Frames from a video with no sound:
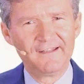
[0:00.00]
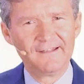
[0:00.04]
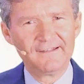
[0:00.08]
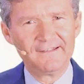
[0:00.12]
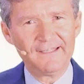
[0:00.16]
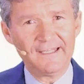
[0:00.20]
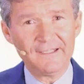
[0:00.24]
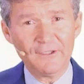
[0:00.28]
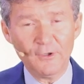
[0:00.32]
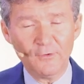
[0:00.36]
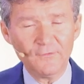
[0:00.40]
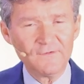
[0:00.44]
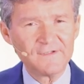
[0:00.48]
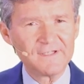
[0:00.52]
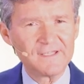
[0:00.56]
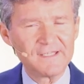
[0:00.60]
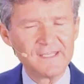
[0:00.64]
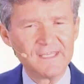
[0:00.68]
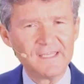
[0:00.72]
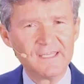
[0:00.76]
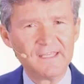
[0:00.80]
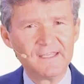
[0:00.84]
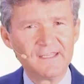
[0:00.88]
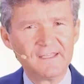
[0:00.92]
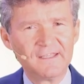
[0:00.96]
They don't
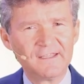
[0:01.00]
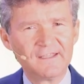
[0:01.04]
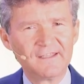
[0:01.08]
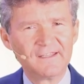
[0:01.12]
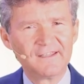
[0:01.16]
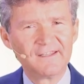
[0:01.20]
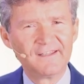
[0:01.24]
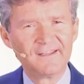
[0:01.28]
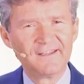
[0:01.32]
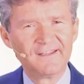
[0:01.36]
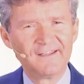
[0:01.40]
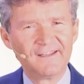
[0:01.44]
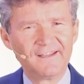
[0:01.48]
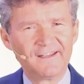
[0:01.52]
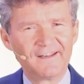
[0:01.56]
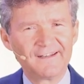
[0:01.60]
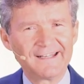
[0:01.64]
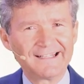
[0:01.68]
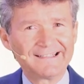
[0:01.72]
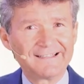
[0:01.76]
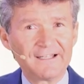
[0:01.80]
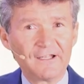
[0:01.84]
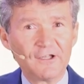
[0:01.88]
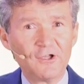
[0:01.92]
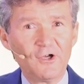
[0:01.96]
see
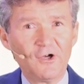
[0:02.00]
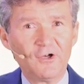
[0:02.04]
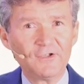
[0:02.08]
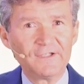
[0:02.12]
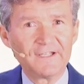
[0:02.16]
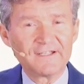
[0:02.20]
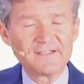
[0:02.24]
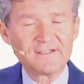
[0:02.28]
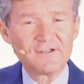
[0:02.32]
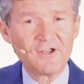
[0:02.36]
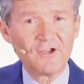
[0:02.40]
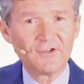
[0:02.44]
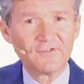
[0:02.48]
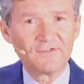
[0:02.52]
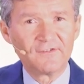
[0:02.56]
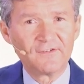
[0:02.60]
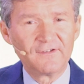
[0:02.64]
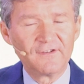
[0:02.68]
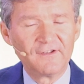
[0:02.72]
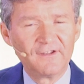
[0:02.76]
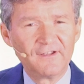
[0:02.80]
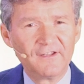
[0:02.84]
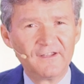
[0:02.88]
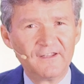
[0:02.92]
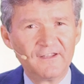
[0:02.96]
that the law does
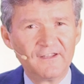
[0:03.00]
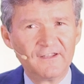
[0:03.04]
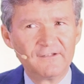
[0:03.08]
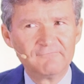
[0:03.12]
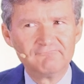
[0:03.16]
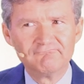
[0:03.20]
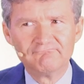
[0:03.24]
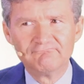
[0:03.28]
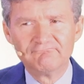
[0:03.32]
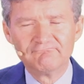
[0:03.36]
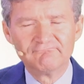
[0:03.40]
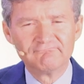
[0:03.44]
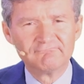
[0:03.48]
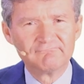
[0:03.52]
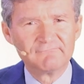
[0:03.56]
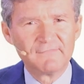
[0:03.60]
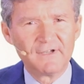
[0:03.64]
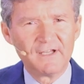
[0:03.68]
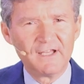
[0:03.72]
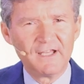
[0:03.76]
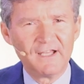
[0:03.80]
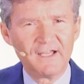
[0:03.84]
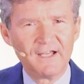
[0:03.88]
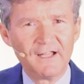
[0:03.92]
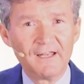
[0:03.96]
not
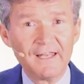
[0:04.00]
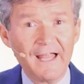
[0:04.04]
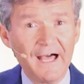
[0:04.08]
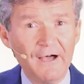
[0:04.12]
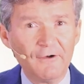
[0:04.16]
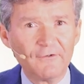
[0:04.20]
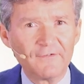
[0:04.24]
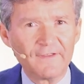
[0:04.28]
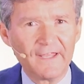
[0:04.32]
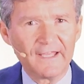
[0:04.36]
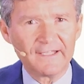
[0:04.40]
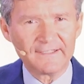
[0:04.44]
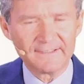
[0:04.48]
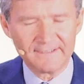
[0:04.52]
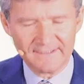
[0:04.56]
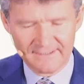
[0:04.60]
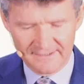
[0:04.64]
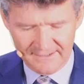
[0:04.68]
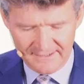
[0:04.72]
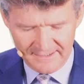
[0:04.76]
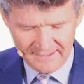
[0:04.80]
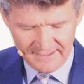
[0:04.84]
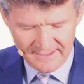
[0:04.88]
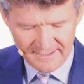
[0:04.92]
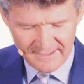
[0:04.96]
allow that.
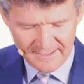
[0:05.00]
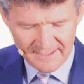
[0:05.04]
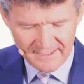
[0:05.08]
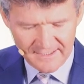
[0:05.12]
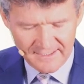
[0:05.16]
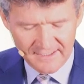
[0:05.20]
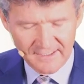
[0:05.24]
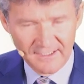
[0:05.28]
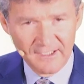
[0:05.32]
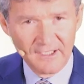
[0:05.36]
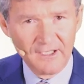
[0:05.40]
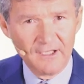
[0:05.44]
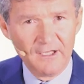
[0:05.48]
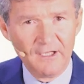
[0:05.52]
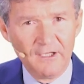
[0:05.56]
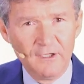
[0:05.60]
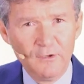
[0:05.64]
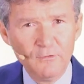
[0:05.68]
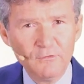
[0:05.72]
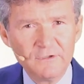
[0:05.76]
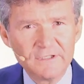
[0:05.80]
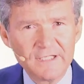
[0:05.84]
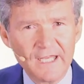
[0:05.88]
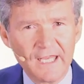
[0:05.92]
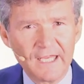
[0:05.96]

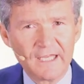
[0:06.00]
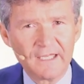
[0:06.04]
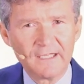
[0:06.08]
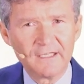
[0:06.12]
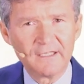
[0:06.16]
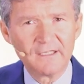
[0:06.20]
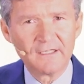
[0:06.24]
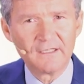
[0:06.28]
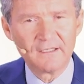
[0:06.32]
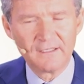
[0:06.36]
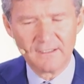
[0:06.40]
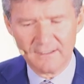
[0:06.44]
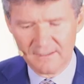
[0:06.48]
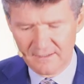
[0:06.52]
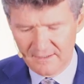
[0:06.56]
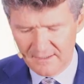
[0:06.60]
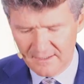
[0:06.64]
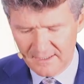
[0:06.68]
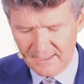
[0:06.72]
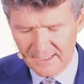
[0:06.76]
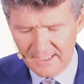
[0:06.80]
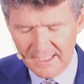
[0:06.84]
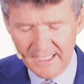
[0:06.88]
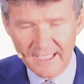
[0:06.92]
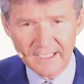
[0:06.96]
You take
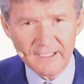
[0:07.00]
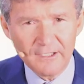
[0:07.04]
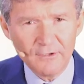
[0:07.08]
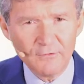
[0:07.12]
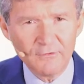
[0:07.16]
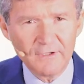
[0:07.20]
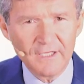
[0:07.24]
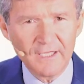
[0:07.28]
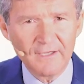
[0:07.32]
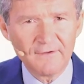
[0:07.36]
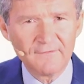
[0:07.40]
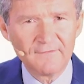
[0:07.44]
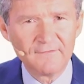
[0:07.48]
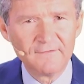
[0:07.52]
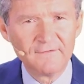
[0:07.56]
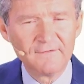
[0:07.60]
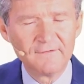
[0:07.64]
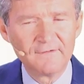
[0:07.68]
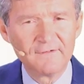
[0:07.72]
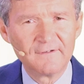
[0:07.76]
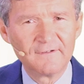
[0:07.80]
and you give.